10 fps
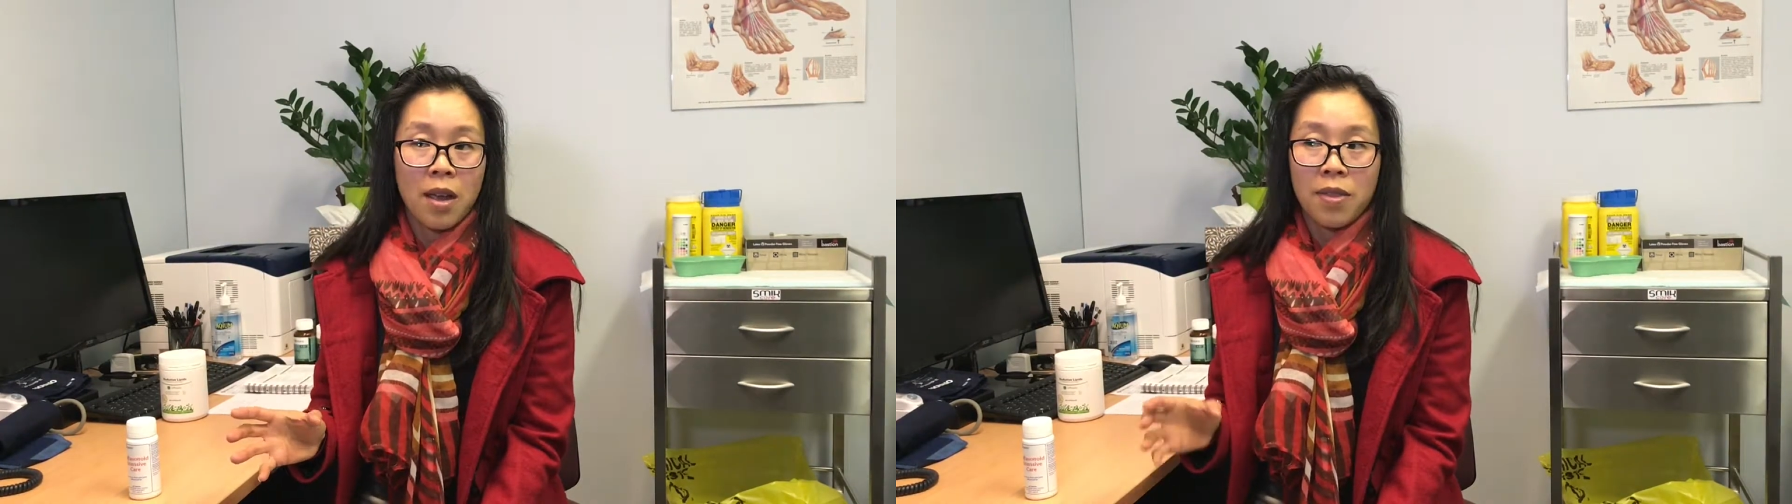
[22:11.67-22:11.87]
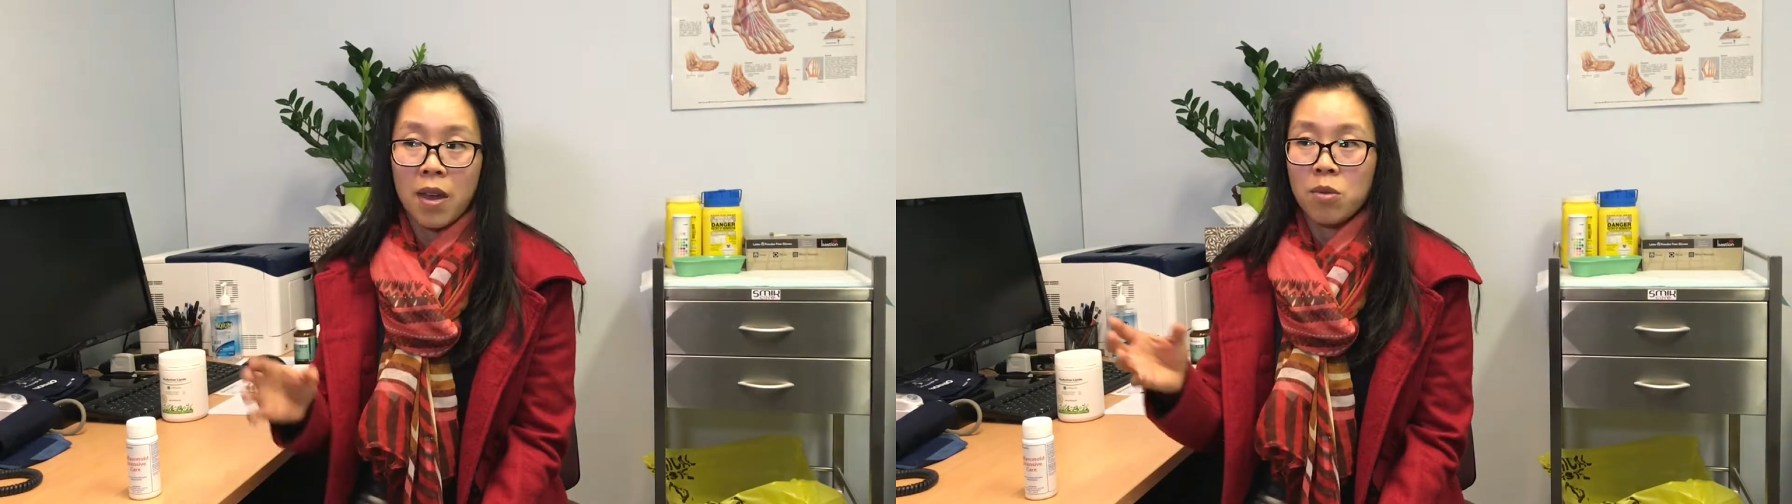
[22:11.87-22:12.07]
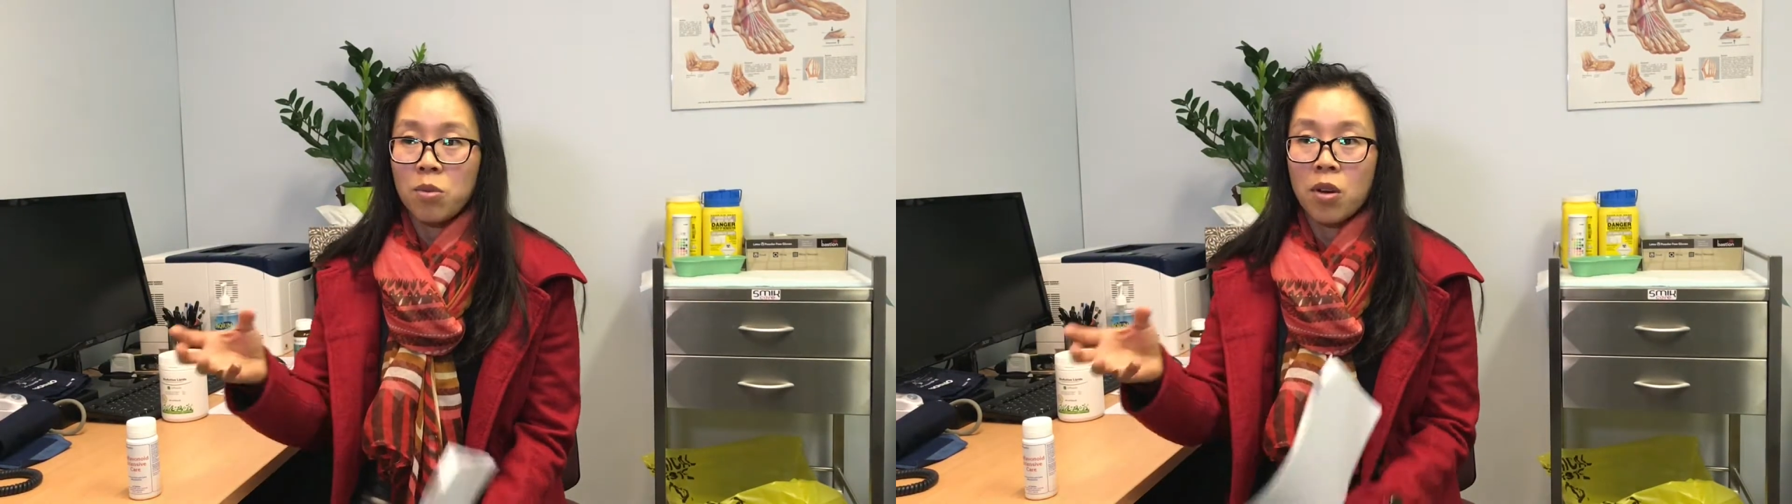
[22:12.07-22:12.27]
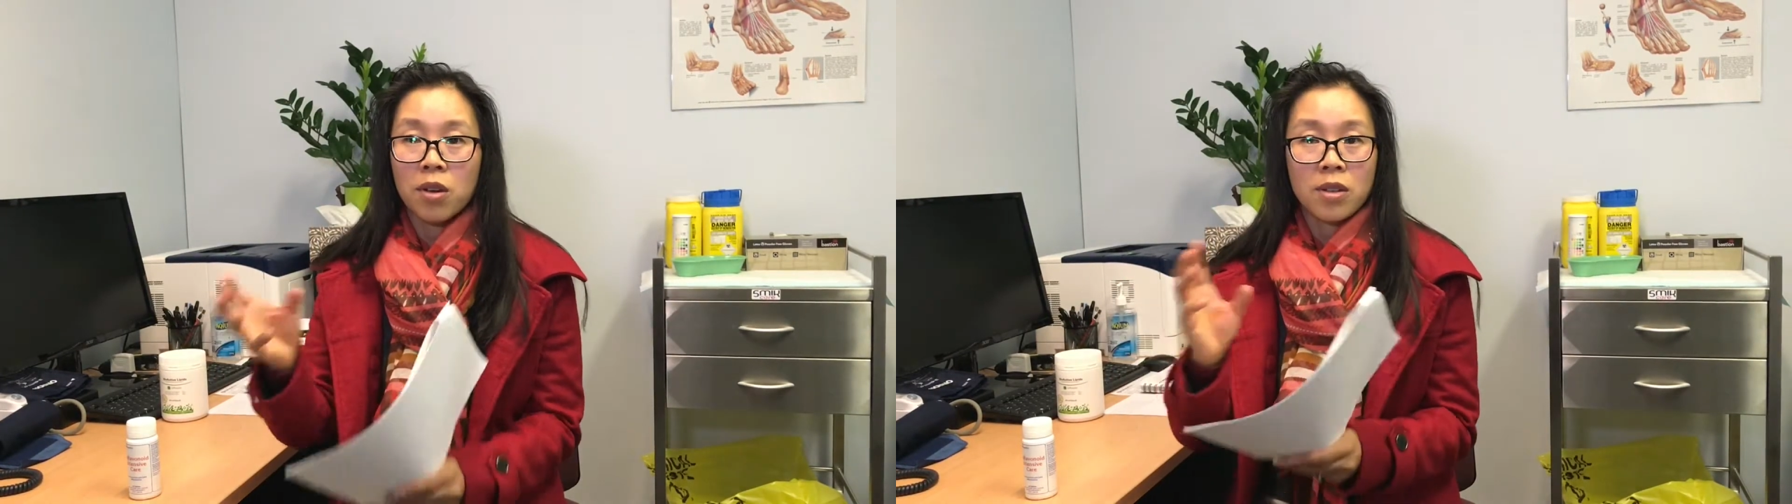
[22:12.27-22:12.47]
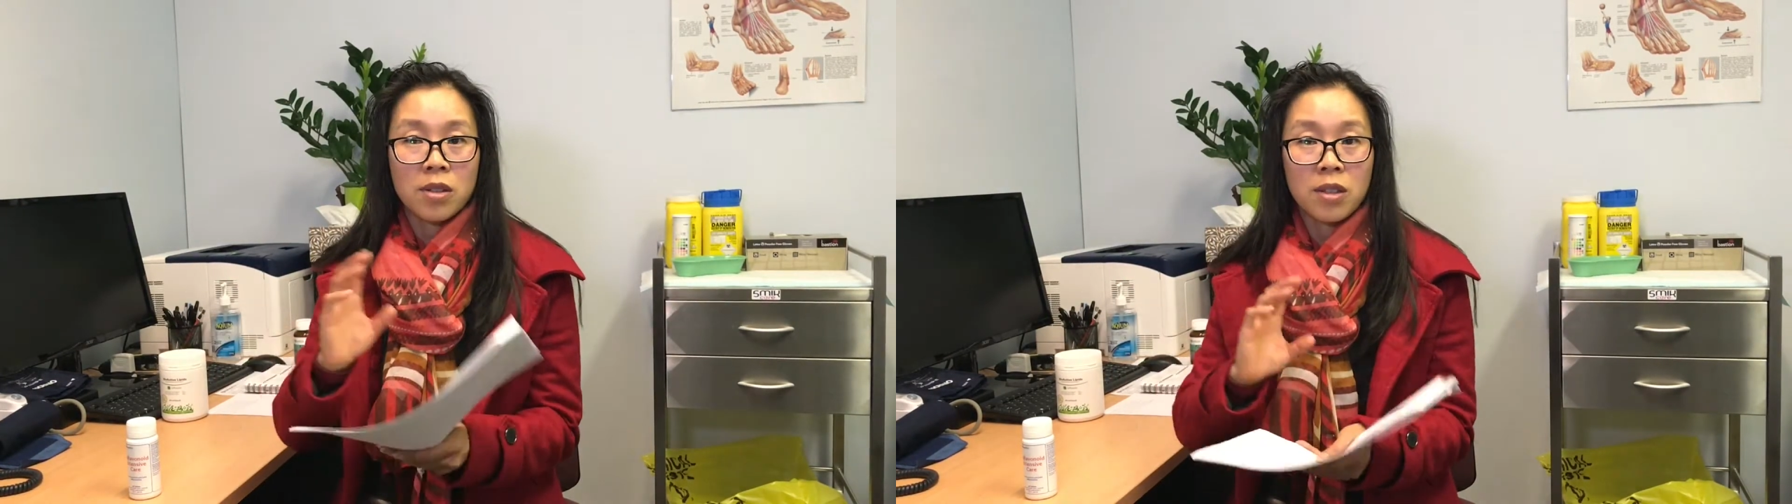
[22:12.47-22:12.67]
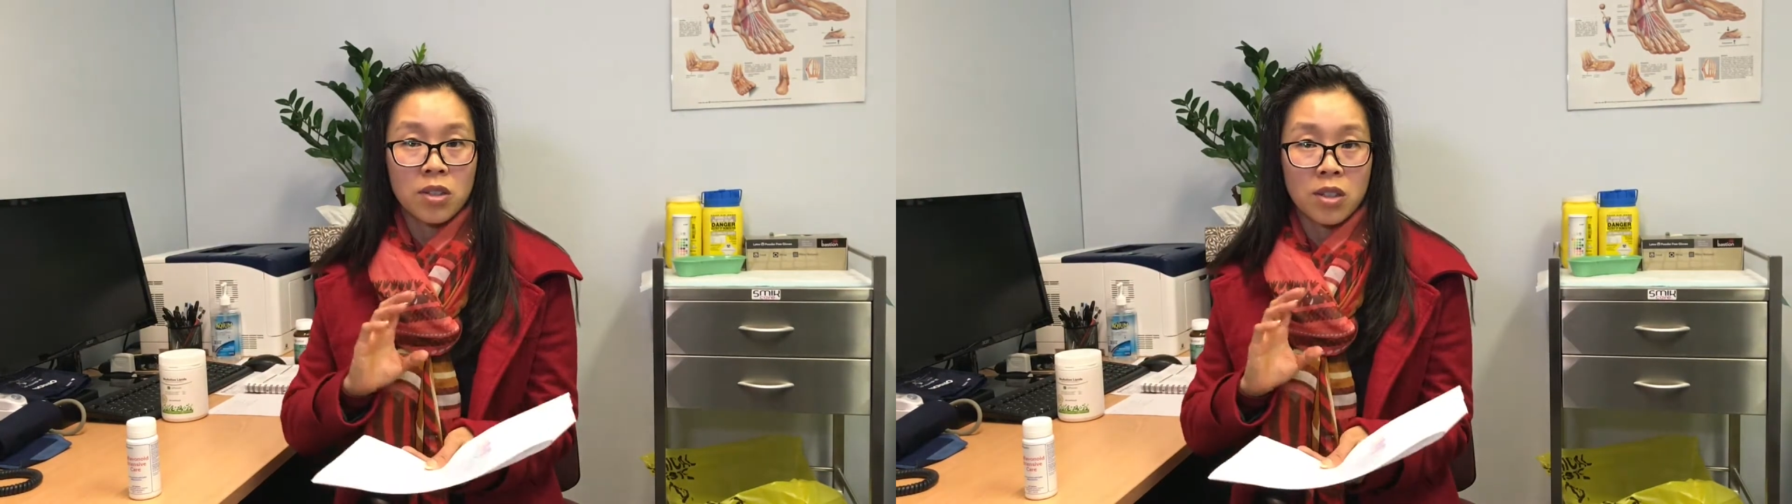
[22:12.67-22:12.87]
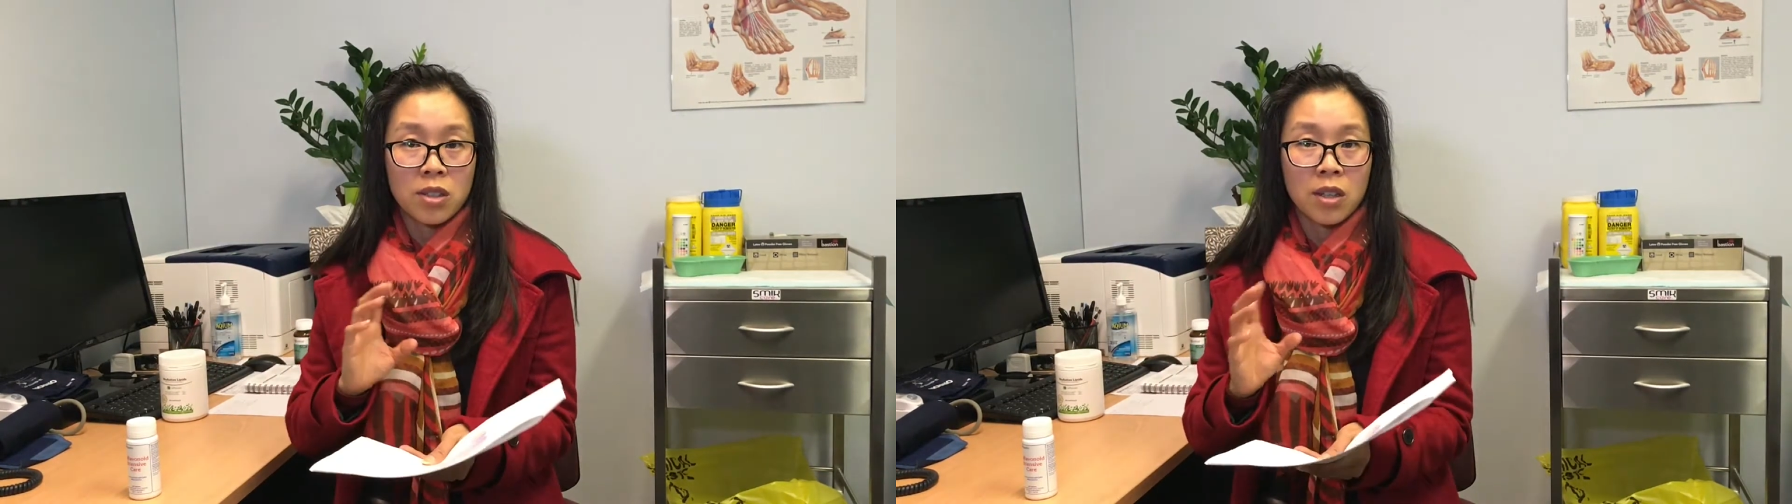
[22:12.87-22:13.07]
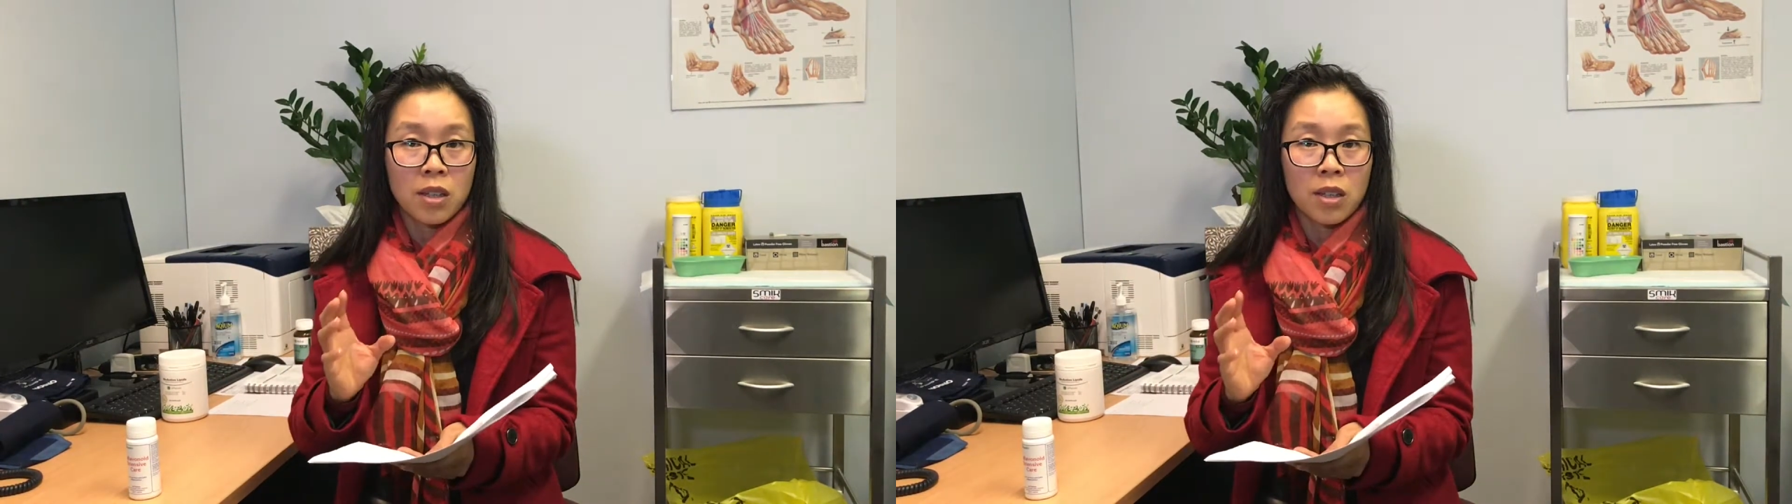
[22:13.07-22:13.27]
that work
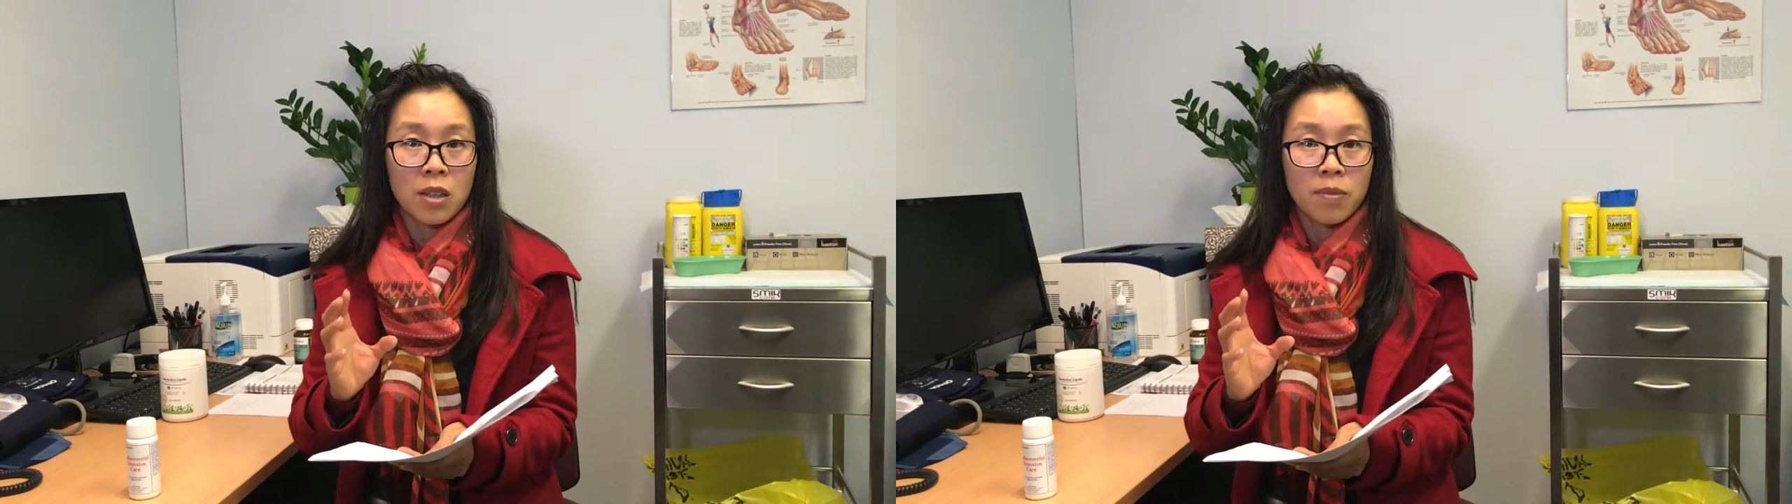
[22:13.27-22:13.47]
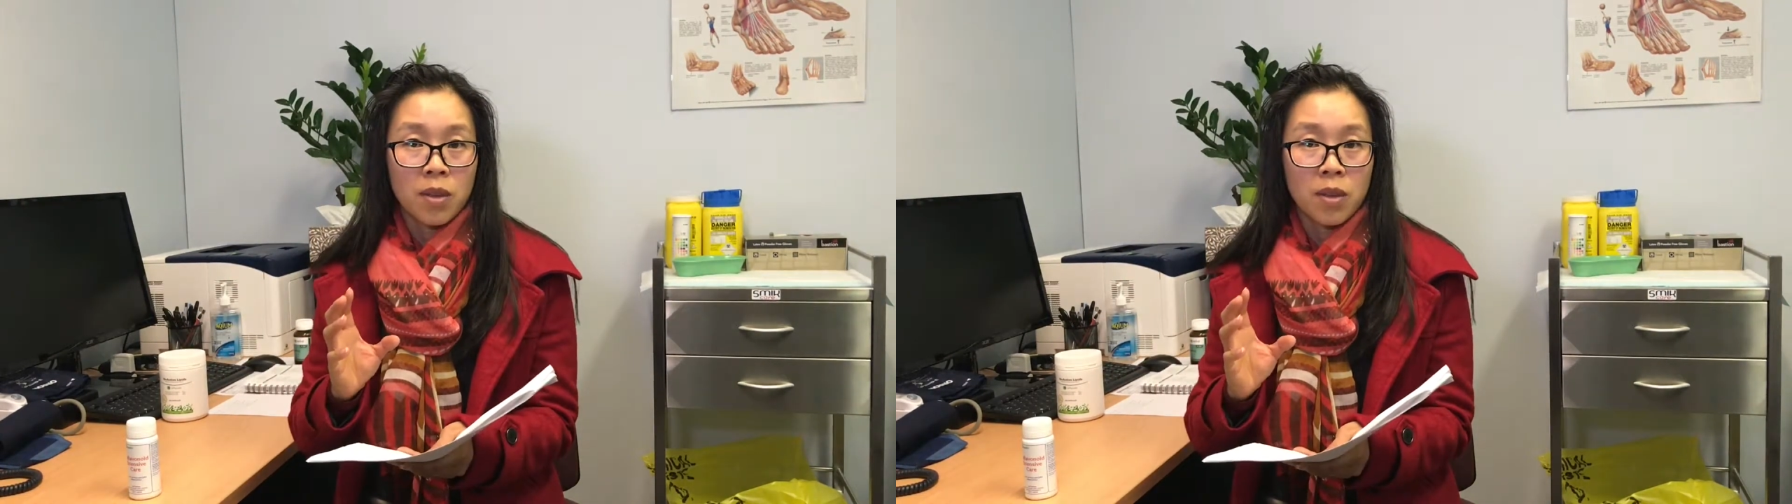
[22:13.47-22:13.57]
synergistically,